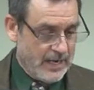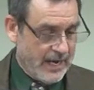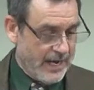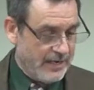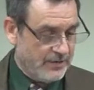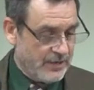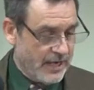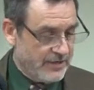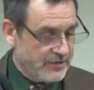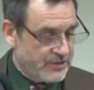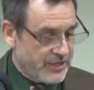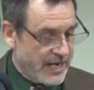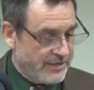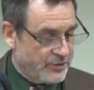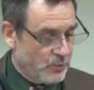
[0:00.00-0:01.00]
and, and
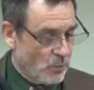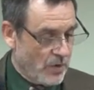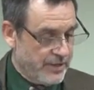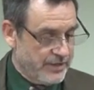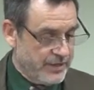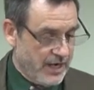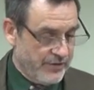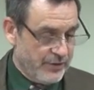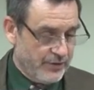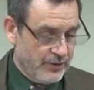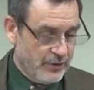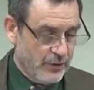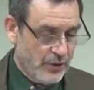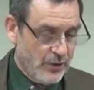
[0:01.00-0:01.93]
said to one another,